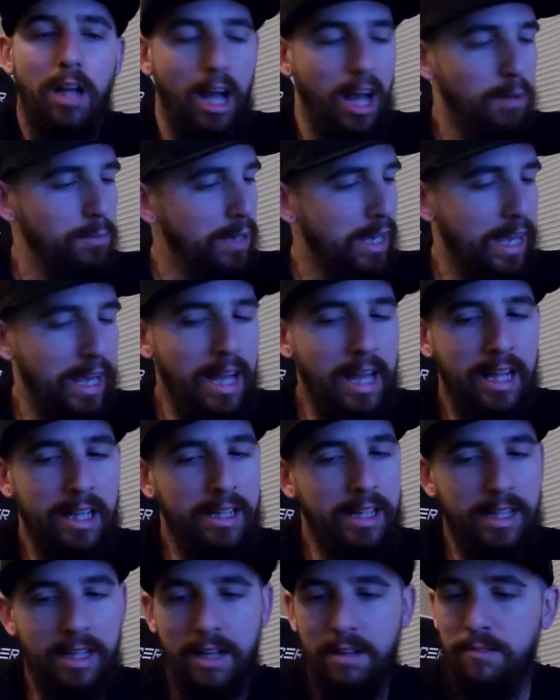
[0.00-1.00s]
I'm
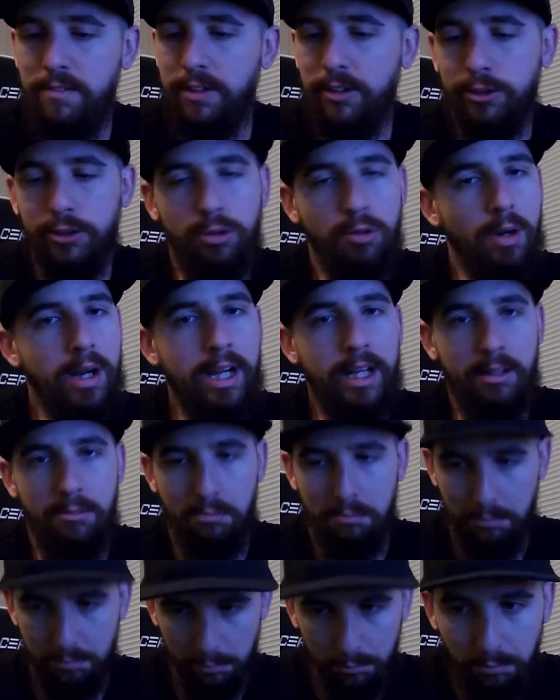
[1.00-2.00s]
ahead, and that feels great.
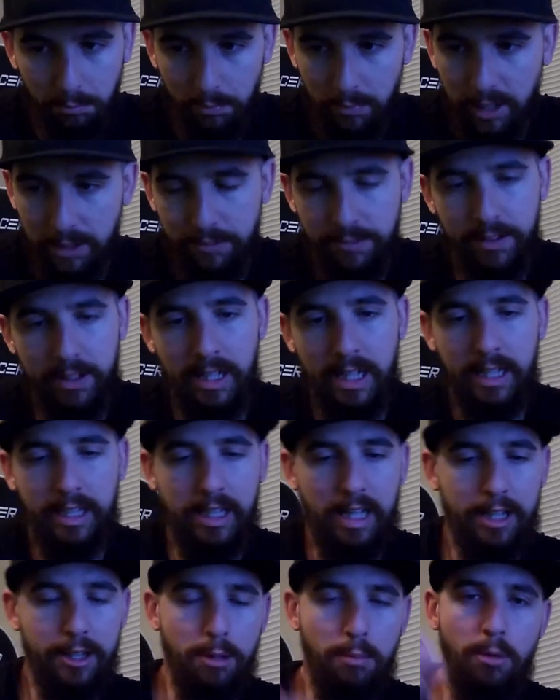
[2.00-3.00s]
I feel
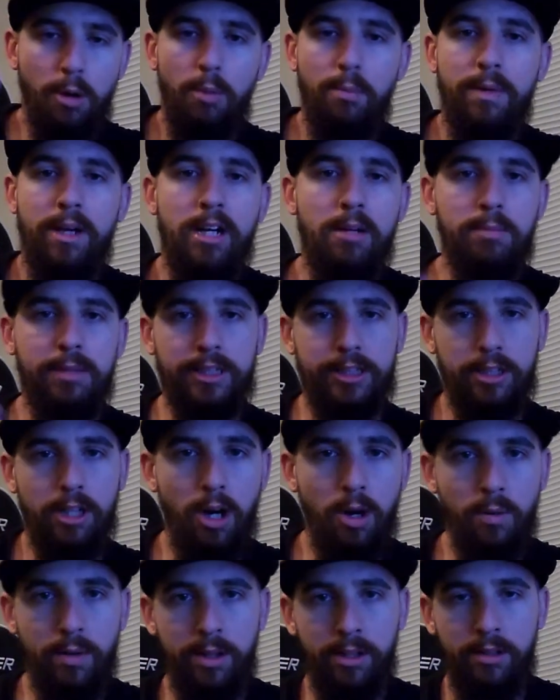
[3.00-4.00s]
like the momentum is
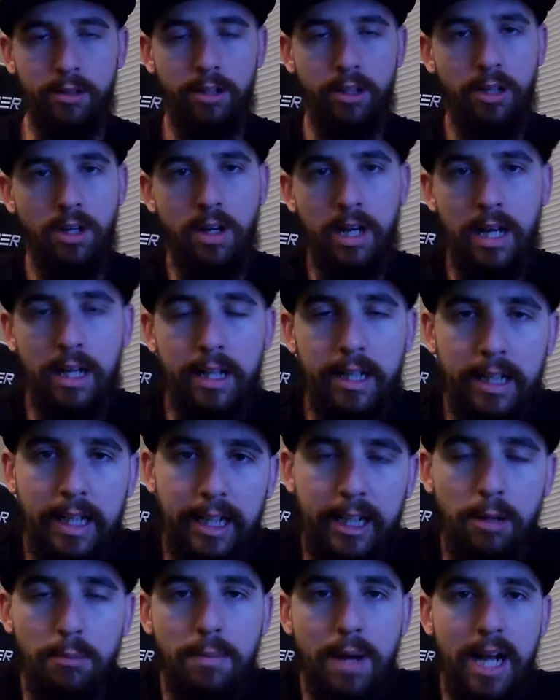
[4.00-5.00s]
going. You know how,
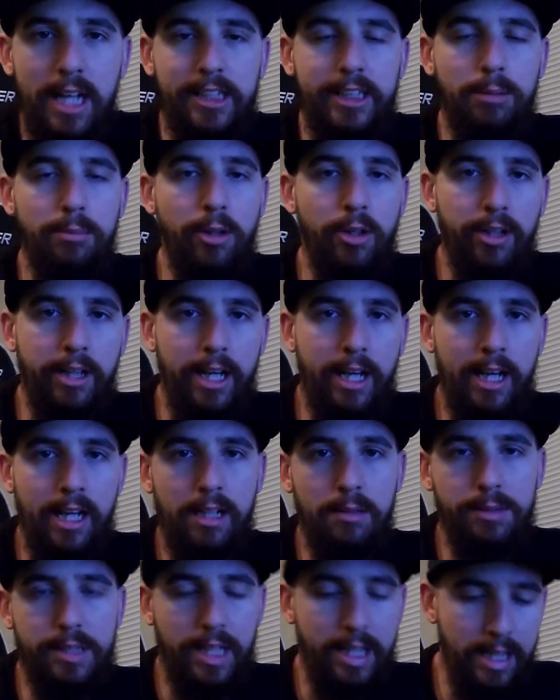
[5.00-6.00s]
like in basketball
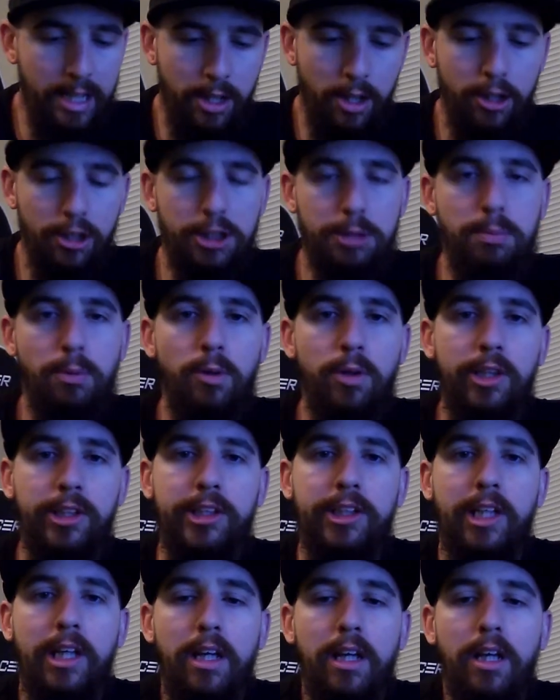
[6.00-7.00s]
games and in other
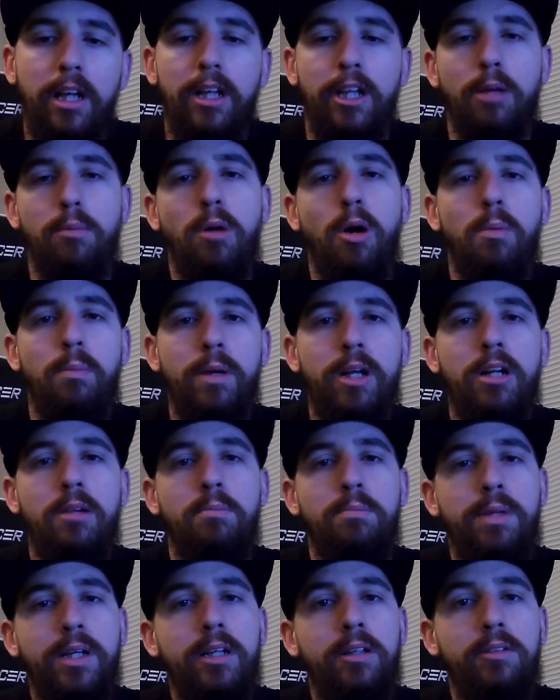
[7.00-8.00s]
sports, the
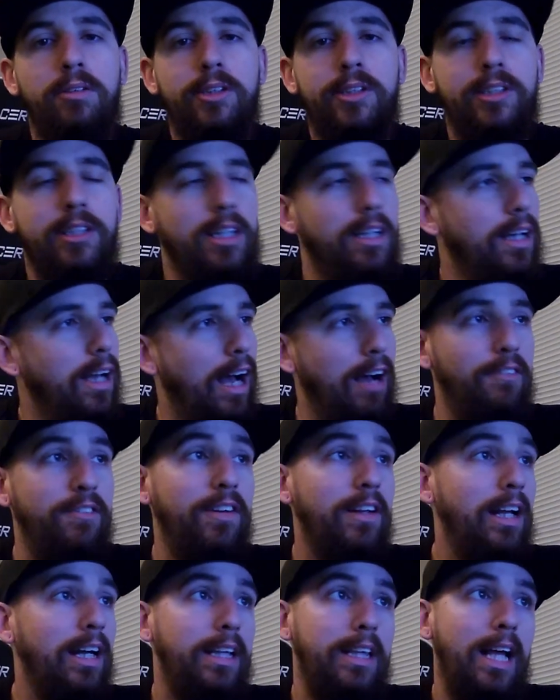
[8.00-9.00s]
momentum builds? I
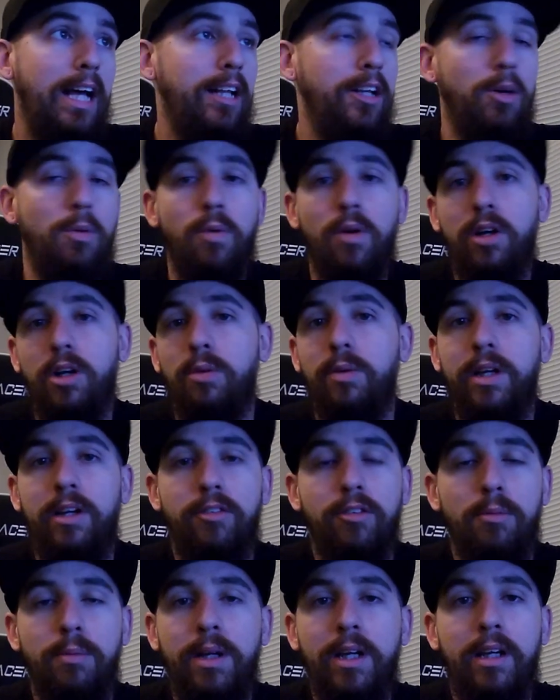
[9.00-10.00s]
feel like that in a work
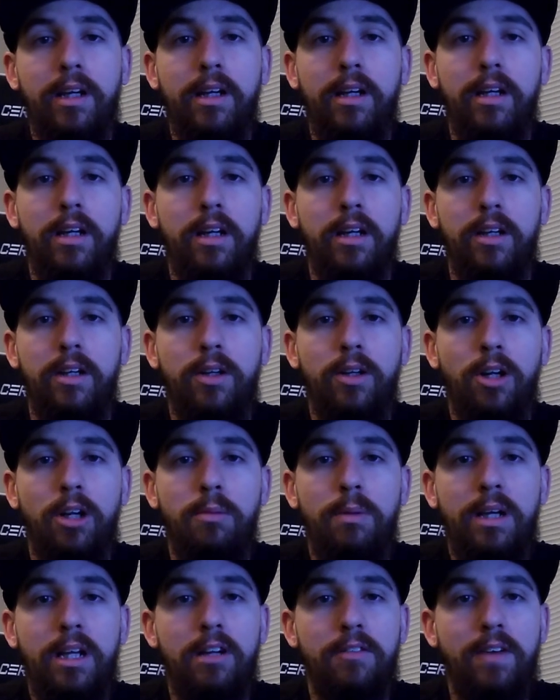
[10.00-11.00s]
week for me. You know
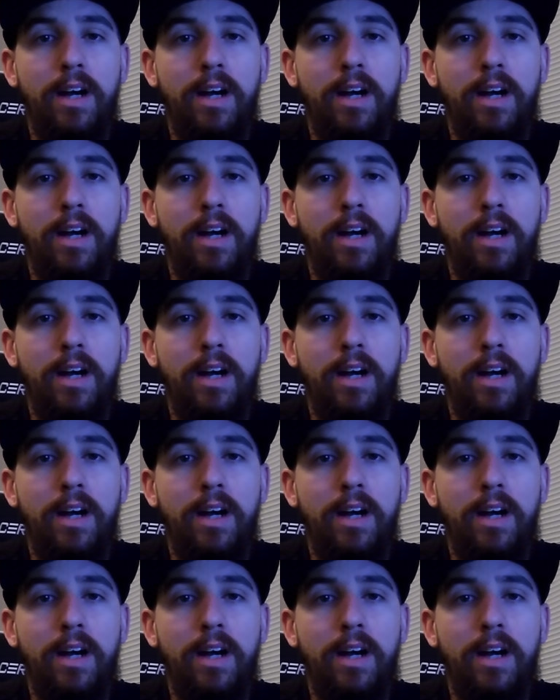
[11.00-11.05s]
what I mean?